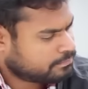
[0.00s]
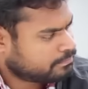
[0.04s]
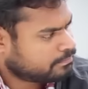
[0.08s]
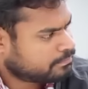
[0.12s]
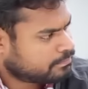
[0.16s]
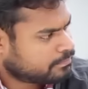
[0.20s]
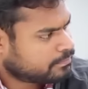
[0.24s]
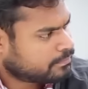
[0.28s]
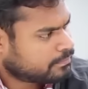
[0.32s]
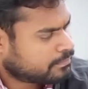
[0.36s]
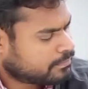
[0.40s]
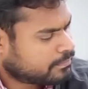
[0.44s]

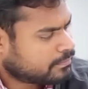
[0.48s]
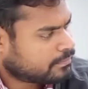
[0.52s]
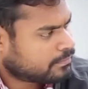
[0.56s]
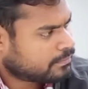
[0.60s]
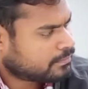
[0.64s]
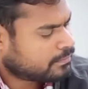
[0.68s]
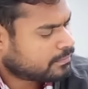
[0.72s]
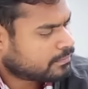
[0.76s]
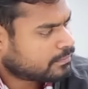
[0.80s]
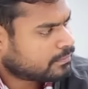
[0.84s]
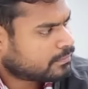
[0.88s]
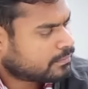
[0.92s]

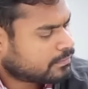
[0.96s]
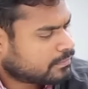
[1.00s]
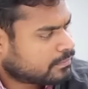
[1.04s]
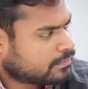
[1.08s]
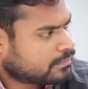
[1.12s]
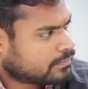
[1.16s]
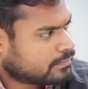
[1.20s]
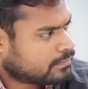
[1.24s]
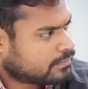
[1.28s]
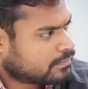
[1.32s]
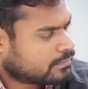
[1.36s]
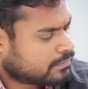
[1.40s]

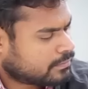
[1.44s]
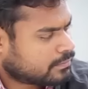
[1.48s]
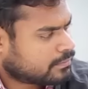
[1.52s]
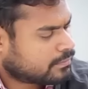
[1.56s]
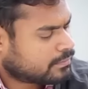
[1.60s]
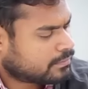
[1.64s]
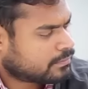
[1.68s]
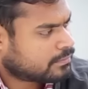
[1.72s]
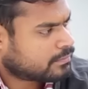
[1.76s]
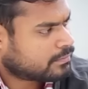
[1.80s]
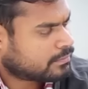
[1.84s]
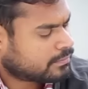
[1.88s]

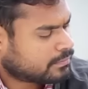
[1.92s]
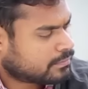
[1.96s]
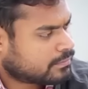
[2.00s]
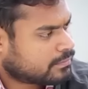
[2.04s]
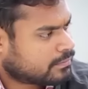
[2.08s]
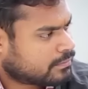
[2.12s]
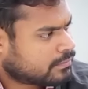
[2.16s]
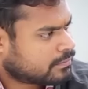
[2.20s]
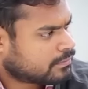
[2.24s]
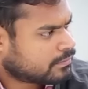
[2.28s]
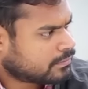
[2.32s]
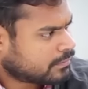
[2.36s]

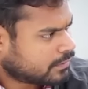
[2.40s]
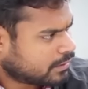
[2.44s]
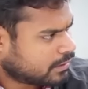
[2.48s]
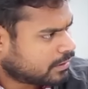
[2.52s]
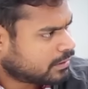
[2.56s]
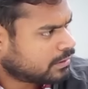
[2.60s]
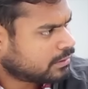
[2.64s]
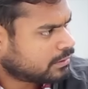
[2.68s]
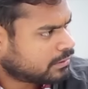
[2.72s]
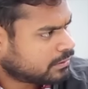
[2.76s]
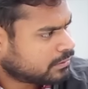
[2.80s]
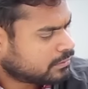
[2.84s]

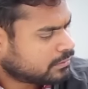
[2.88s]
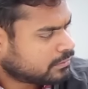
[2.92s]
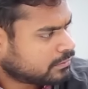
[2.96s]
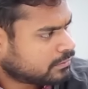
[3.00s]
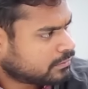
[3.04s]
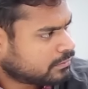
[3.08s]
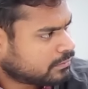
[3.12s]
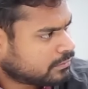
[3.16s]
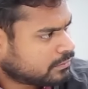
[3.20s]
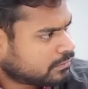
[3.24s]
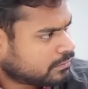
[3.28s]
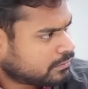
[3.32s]

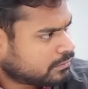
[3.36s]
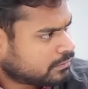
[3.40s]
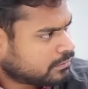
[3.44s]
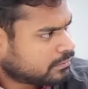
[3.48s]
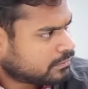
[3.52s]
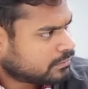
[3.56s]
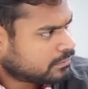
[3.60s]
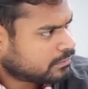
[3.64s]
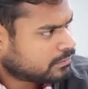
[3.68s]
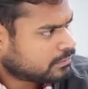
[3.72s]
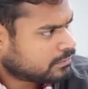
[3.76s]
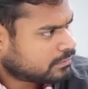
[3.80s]

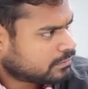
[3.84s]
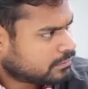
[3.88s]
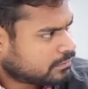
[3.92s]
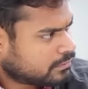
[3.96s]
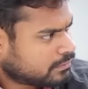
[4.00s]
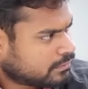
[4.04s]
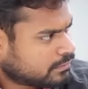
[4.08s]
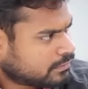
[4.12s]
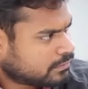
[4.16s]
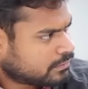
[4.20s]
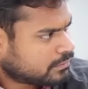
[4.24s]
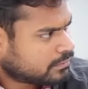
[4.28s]

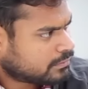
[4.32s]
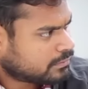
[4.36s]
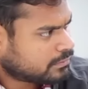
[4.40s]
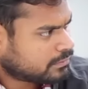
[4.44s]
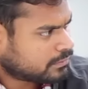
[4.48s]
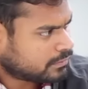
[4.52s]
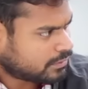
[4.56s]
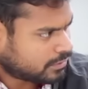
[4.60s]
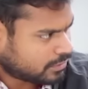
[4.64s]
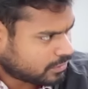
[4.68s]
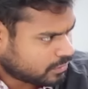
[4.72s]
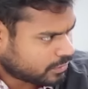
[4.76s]

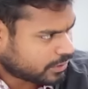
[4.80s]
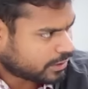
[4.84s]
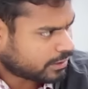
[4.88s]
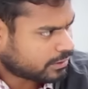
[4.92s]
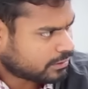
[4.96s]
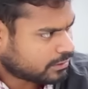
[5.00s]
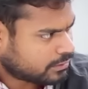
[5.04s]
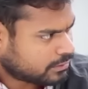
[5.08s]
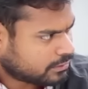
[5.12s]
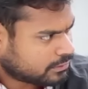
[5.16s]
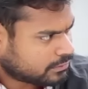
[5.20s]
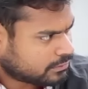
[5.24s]

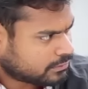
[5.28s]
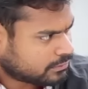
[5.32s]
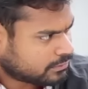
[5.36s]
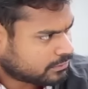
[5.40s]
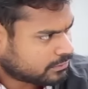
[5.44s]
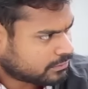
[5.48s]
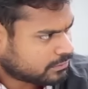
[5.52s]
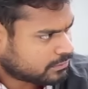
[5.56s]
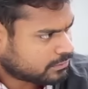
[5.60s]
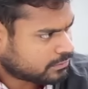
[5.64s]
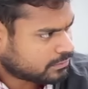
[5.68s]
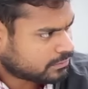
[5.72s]

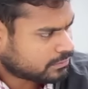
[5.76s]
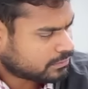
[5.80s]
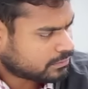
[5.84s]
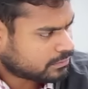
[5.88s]
(not speaking)